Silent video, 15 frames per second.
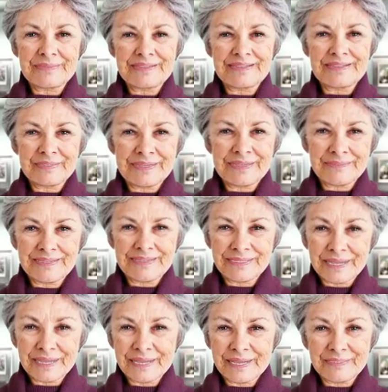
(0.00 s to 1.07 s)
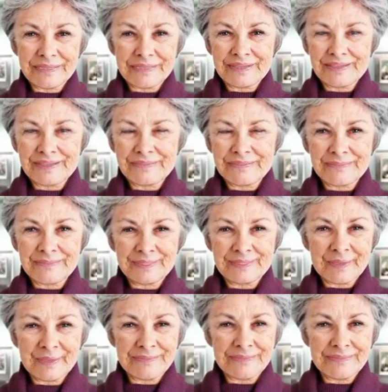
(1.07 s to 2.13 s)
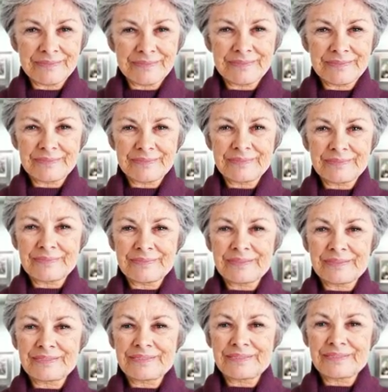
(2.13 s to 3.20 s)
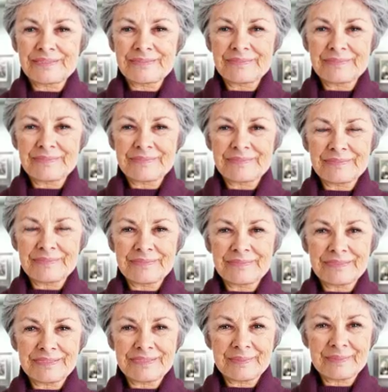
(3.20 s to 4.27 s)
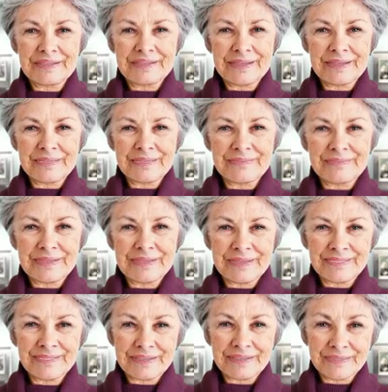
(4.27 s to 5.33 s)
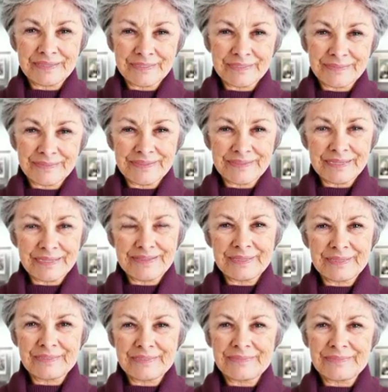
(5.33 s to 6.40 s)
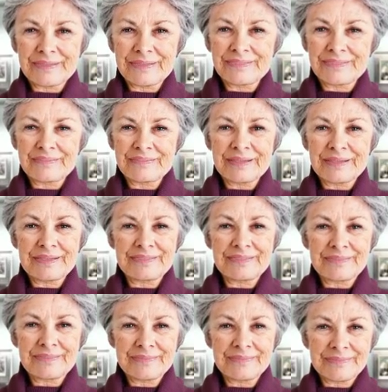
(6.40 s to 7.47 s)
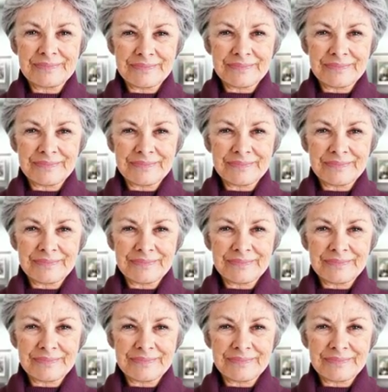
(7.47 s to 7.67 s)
These can be signs of a liver problem. 8 swelling of the ankles, fingers, and face.